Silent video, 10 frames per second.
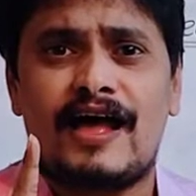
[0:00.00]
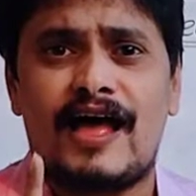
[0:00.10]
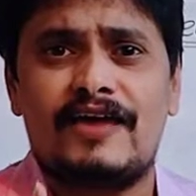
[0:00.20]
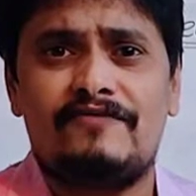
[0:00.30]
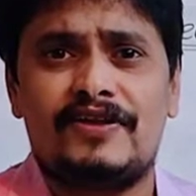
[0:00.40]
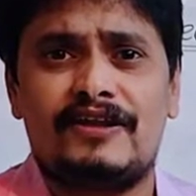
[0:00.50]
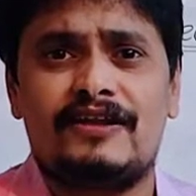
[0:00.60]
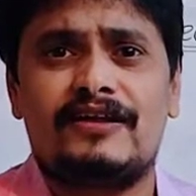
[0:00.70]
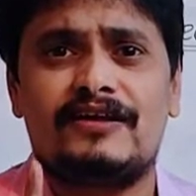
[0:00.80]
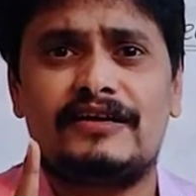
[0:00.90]
I
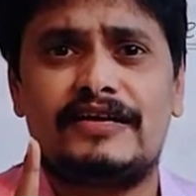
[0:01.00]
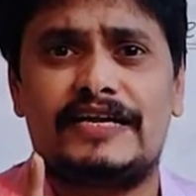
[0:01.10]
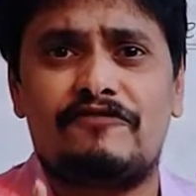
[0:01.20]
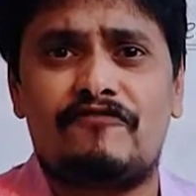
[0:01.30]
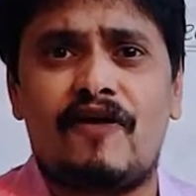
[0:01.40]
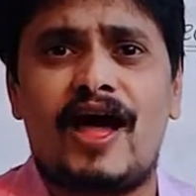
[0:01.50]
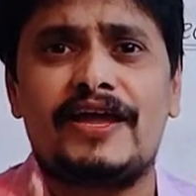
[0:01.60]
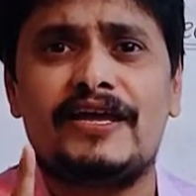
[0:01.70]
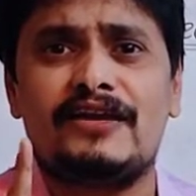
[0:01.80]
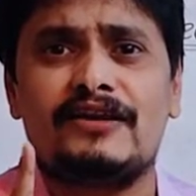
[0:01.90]
will
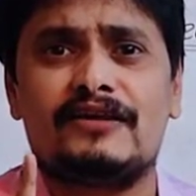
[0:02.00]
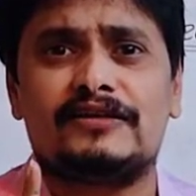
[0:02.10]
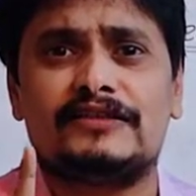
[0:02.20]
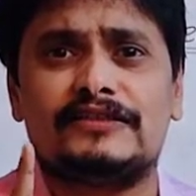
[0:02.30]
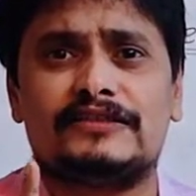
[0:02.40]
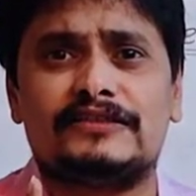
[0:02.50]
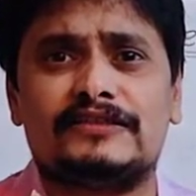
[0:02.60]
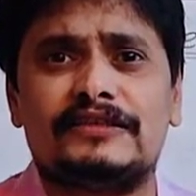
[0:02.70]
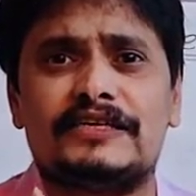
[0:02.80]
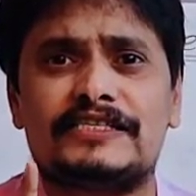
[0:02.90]
define
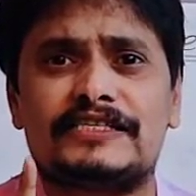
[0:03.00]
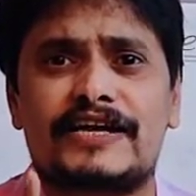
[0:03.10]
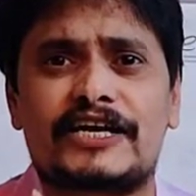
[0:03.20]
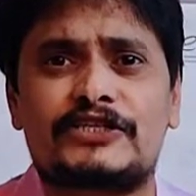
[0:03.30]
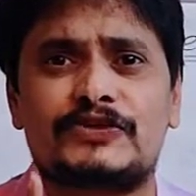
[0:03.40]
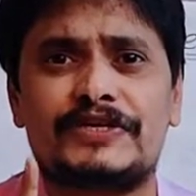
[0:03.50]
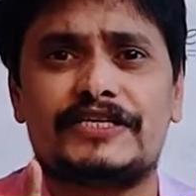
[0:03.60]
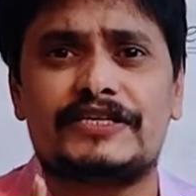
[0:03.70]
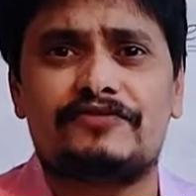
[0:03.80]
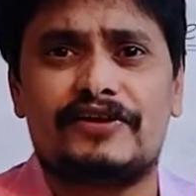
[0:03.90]
the destructive
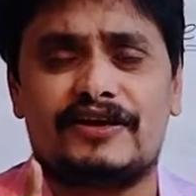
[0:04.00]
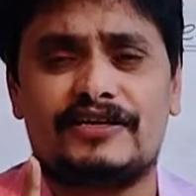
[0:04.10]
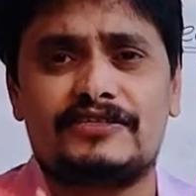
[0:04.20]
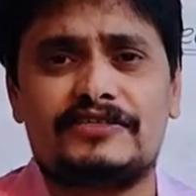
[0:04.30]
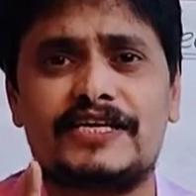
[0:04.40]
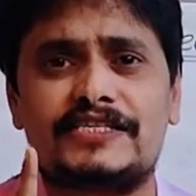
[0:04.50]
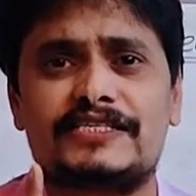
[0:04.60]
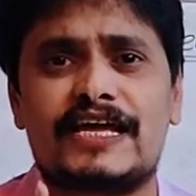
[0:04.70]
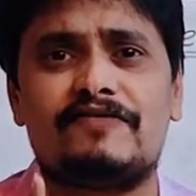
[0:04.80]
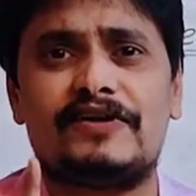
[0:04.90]
interference.
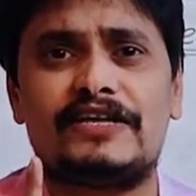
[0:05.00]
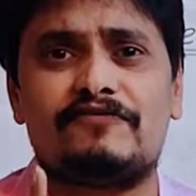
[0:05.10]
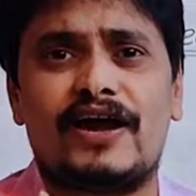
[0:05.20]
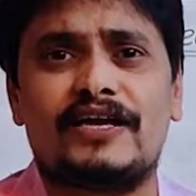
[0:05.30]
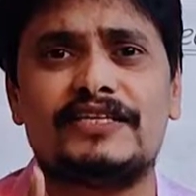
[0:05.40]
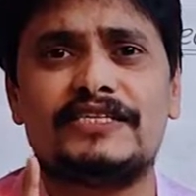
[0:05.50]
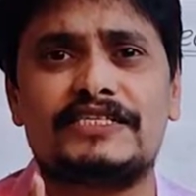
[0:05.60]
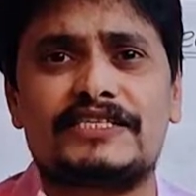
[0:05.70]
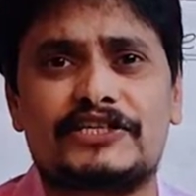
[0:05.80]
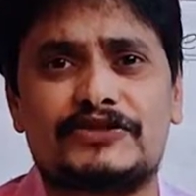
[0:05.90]
Just I will define the
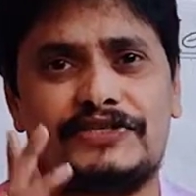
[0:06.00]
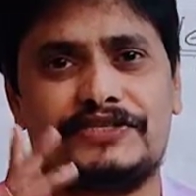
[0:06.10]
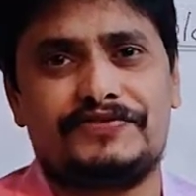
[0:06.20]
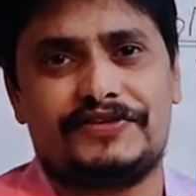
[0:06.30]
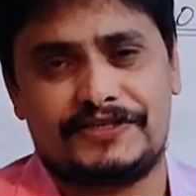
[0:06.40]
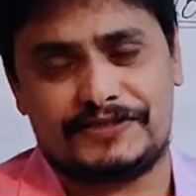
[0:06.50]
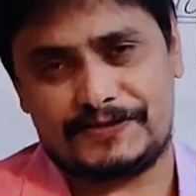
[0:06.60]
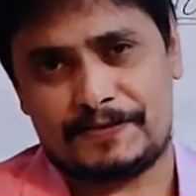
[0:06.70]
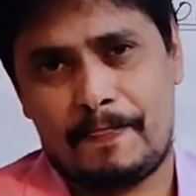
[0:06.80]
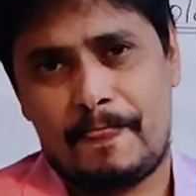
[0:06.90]
destructive
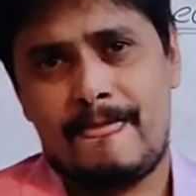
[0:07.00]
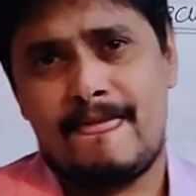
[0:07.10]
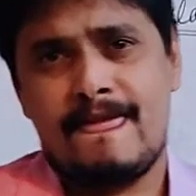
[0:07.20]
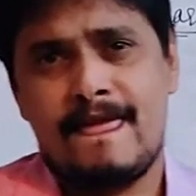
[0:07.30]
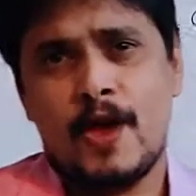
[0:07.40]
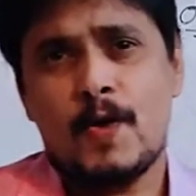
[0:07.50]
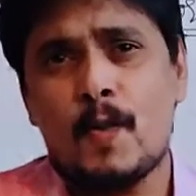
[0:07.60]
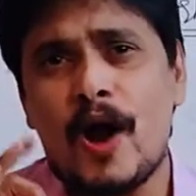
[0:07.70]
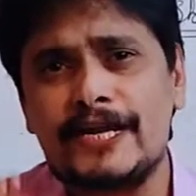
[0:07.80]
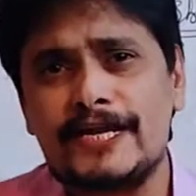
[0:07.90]
interference.
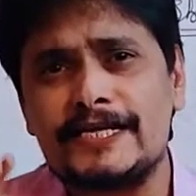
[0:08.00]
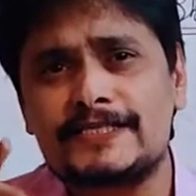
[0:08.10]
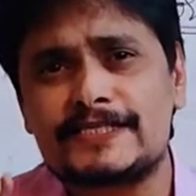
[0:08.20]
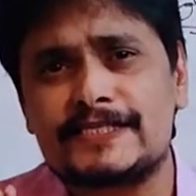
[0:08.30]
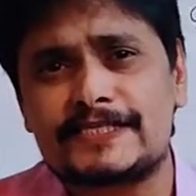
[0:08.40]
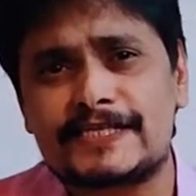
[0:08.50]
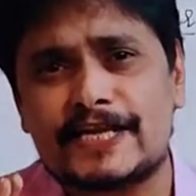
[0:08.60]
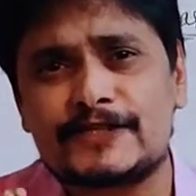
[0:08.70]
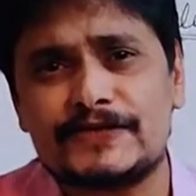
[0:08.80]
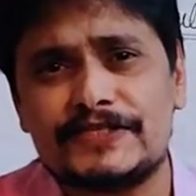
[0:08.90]
What is
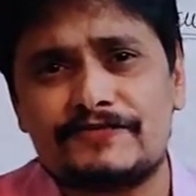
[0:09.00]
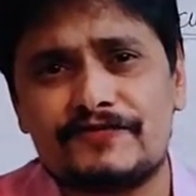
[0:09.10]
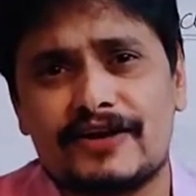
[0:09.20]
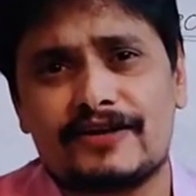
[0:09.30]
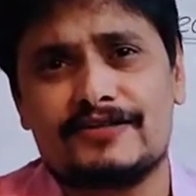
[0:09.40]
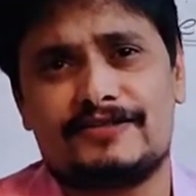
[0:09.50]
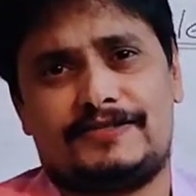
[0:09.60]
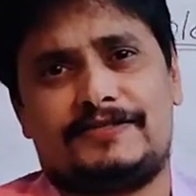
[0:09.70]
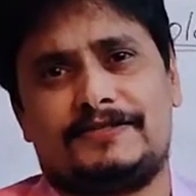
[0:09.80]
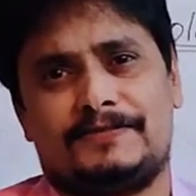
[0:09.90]
destructive
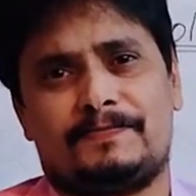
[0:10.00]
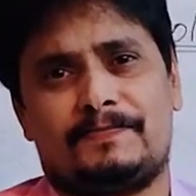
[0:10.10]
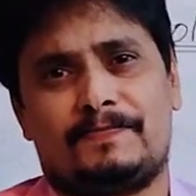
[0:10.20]
interference?